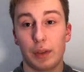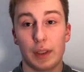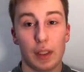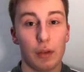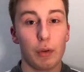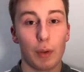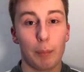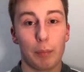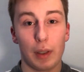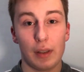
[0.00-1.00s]
still
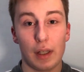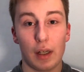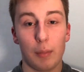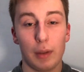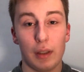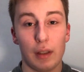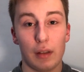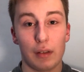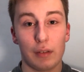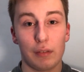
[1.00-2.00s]
doing pretty terribly
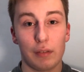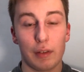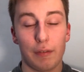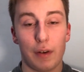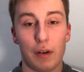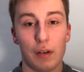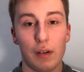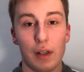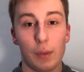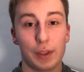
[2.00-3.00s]
in the
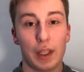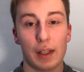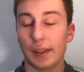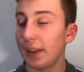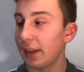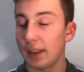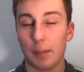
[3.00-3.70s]
fall, which kind of sucks.